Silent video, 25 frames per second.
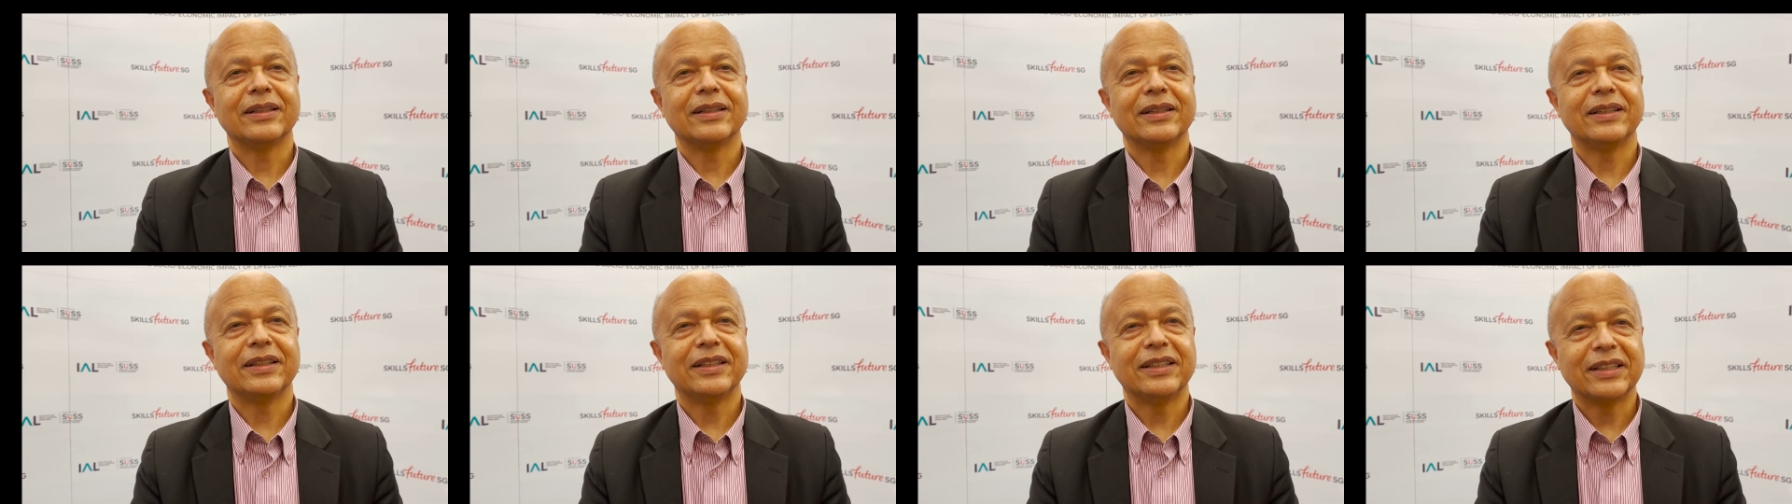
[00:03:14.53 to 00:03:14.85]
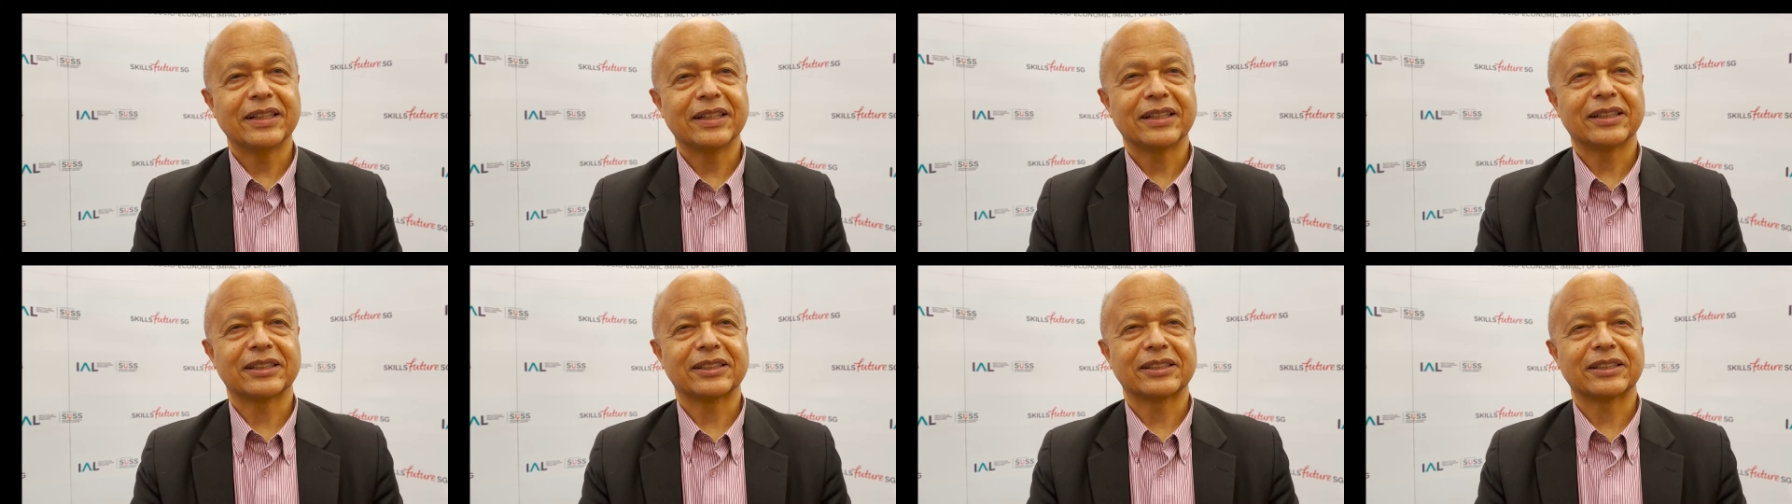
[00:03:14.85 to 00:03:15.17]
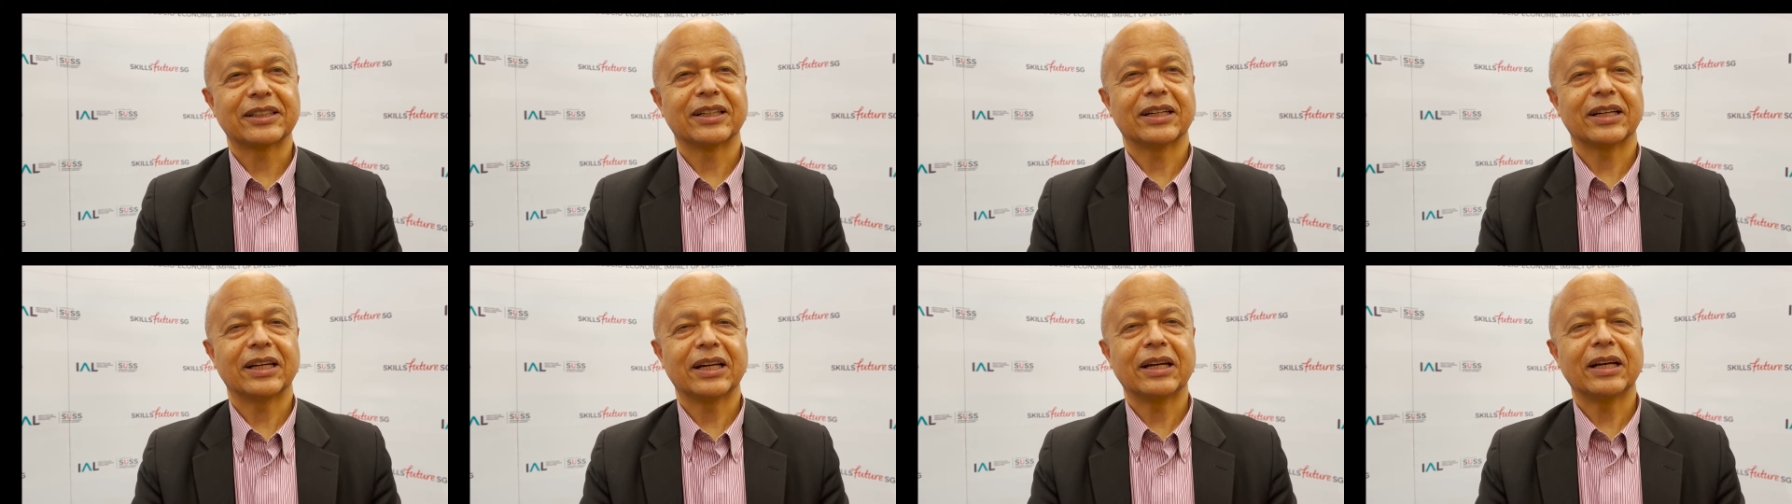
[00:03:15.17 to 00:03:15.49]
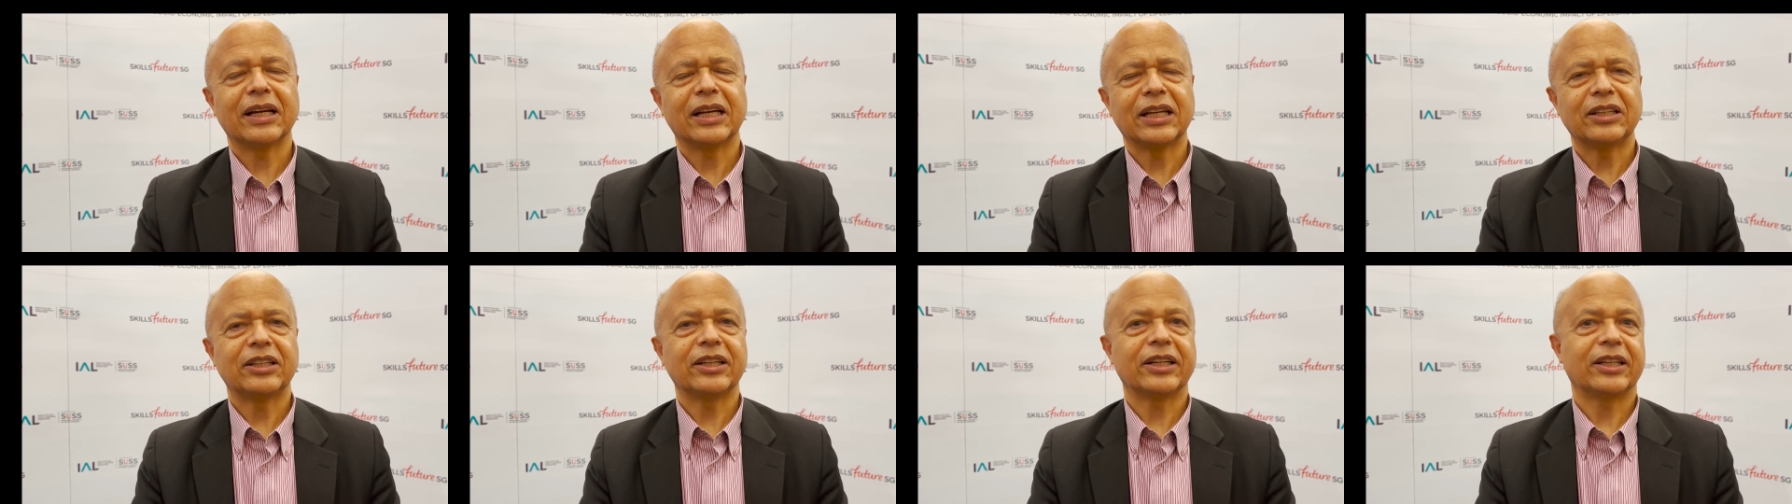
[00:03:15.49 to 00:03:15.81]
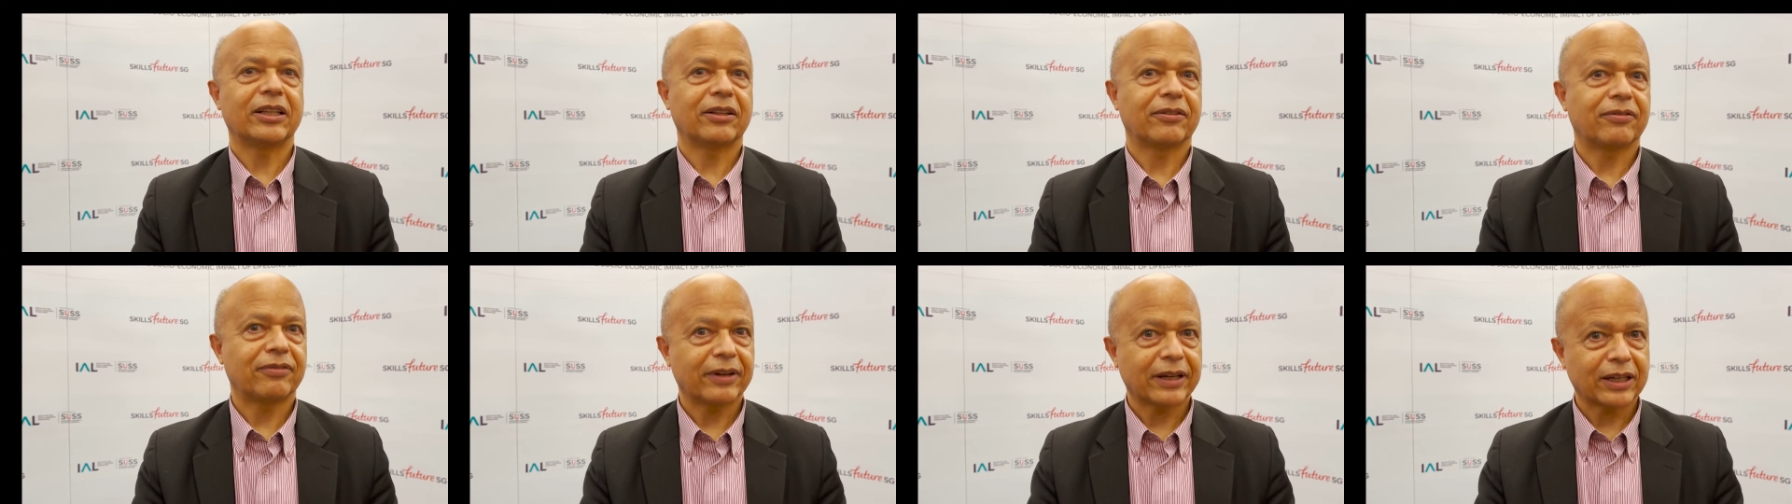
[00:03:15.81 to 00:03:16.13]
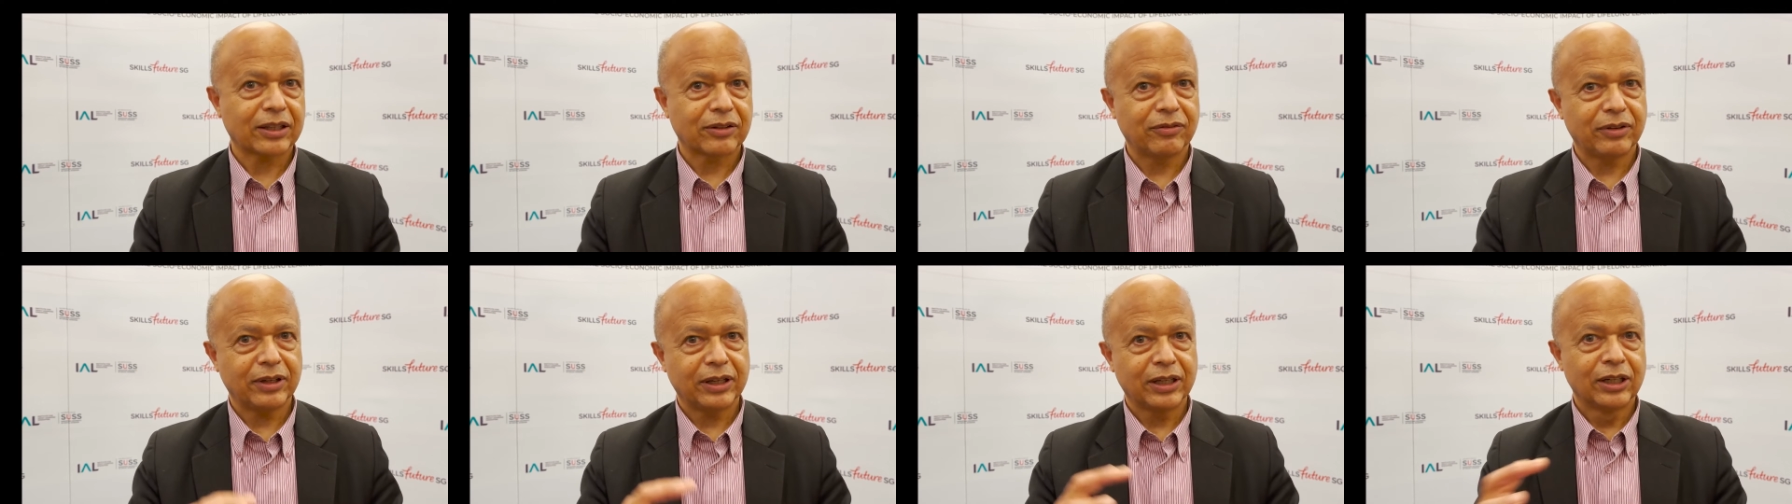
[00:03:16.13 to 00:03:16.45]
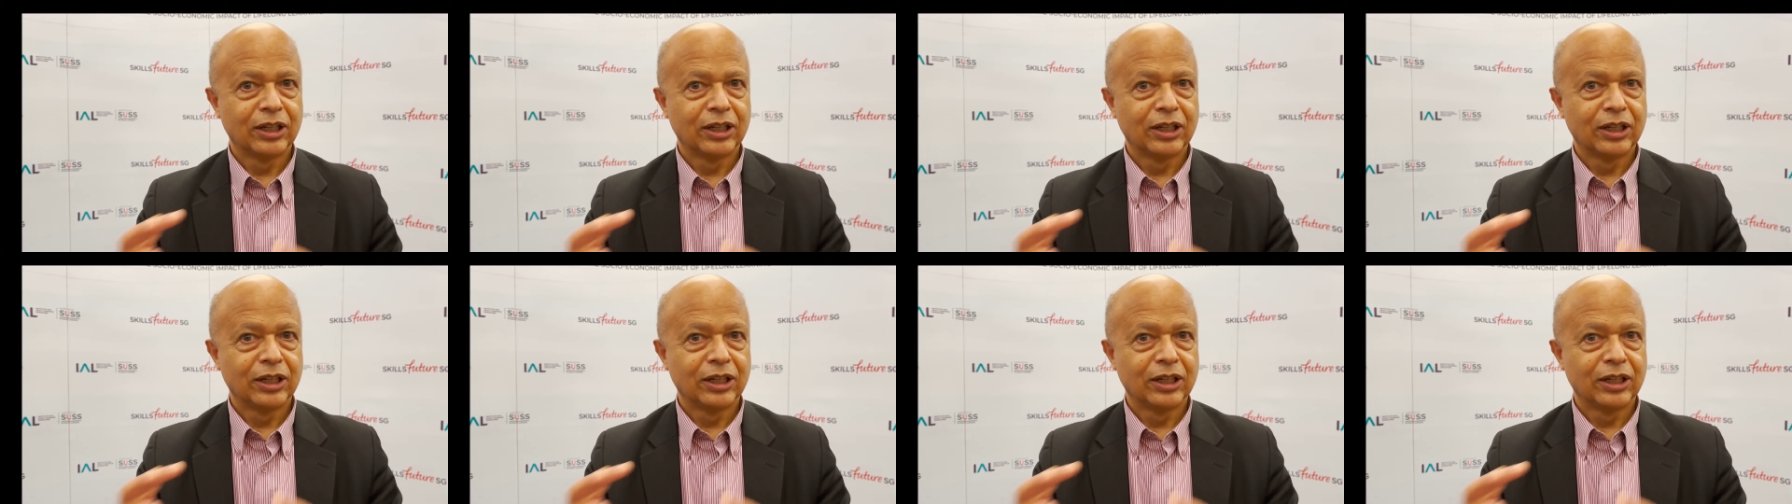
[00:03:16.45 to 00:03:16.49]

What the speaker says: Yes, indeed. In fact,